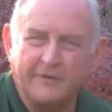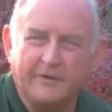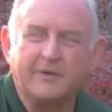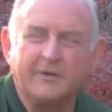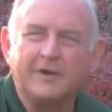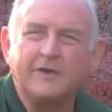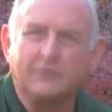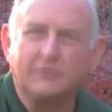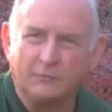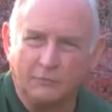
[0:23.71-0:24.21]

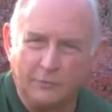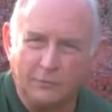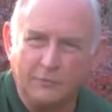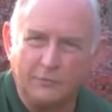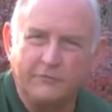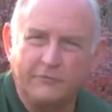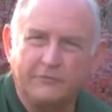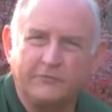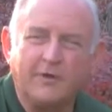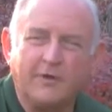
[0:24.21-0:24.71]
They'll eat the
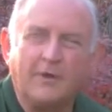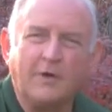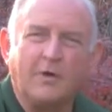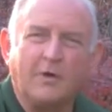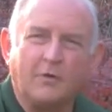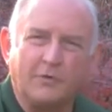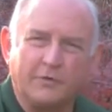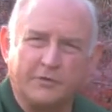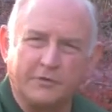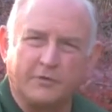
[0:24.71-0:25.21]
roots
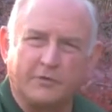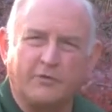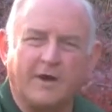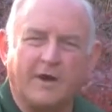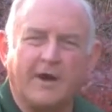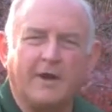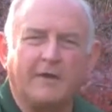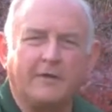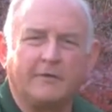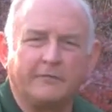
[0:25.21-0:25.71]
or the
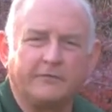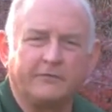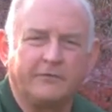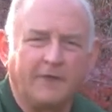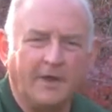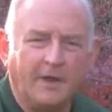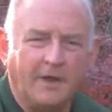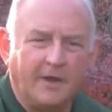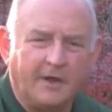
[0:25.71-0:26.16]
crowns,